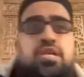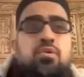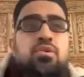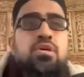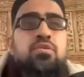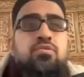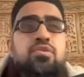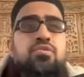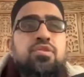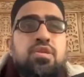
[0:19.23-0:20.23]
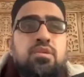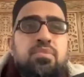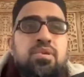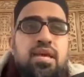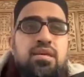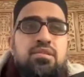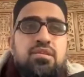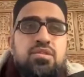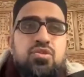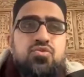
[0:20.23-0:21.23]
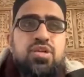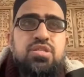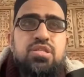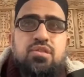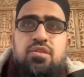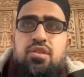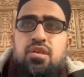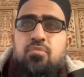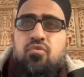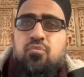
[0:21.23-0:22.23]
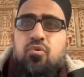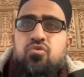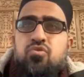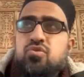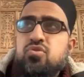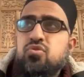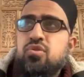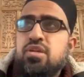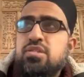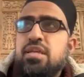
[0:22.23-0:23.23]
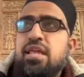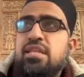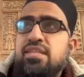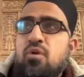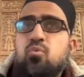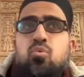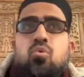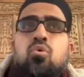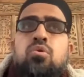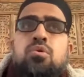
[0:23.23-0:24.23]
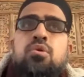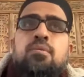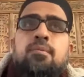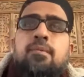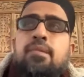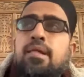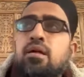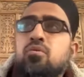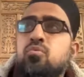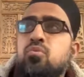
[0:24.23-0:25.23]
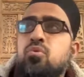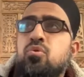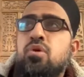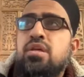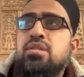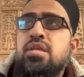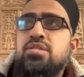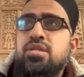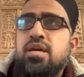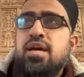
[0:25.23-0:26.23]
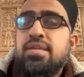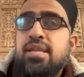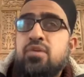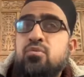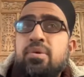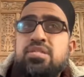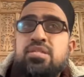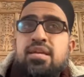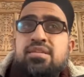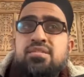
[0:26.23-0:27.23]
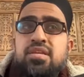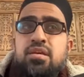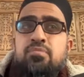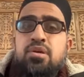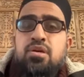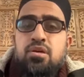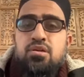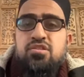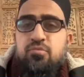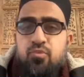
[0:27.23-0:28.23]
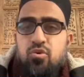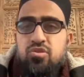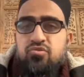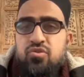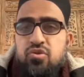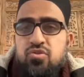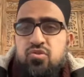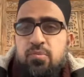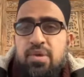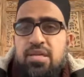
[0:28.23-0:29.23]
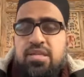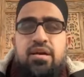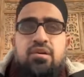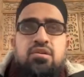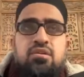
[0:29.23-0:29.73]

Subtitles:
Now, the theme again is interesting. The theme of both of these surahs again is like war, war and jihad. And like we mentioned last time, it's important for us to make that